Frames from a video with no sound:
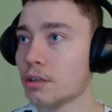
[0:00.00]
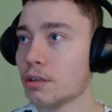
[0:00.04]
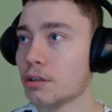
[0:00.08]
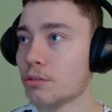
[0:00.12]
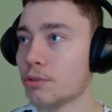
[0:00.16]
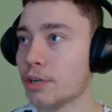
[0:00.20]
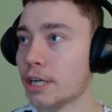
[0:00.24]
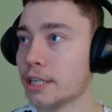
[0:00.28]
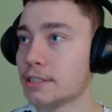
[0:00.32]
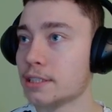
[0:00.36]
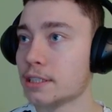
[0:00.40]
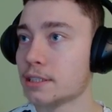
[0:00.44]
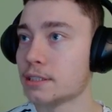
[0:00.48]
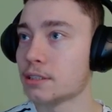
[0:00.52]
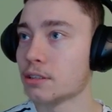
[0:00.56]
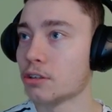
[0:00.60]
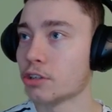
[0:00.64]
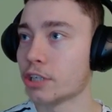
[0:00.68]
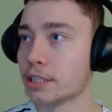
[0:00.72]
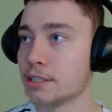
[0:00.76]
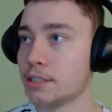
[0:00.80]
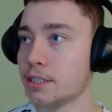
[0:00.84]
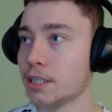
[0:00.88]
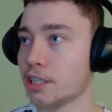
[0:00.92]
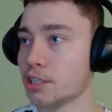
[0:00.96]
Raises,
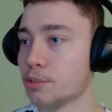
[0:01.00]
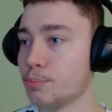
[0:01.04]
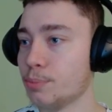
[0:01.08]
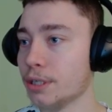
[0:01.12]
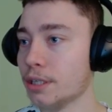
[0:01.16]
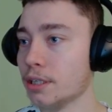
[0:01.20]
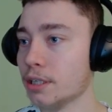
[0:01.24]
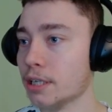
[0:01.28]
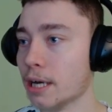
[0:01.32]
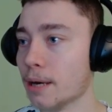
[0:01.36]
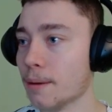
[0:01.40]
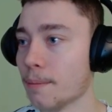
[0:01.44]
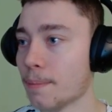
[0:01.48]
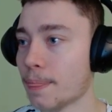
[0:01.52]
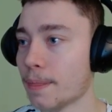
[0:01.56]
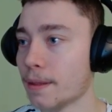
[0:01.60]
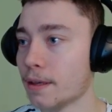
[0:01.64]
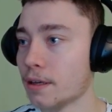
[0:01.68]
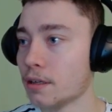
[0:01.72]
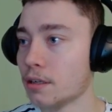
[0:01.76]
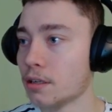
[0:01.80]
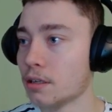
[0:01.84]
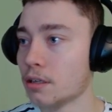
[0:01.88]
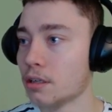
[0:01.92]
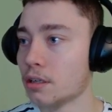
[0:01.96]
okay, series B, yeah.
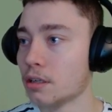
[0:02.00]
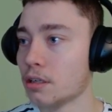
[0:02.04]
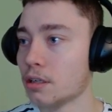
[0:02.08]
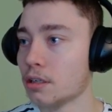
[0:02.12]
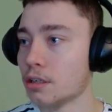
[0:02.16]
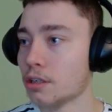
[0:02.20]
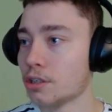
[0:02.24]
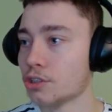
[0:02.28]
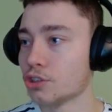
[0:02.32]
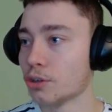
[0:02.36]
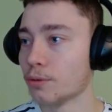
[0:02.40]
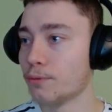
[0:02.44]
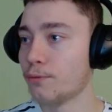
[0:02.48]
So